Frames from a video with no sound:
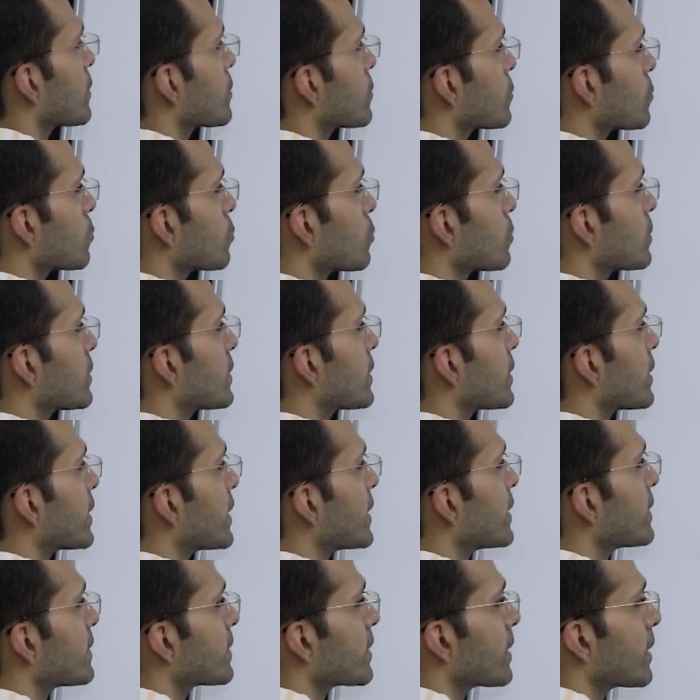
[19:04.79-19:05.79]
2
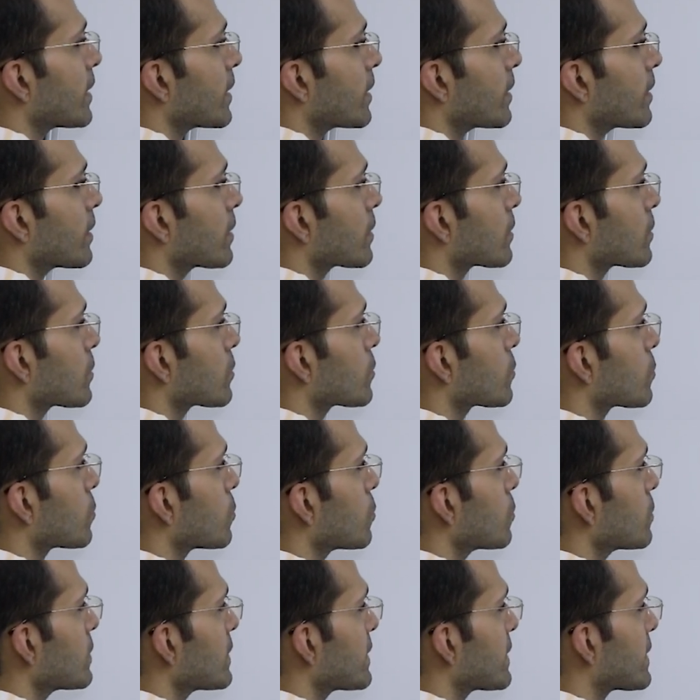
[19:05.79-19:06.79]
3s are,
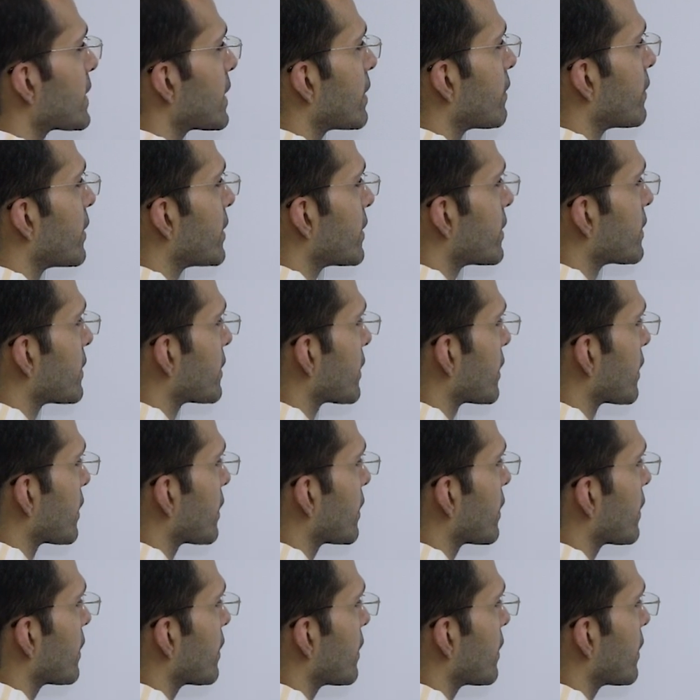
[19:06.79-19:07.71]
2 7s are.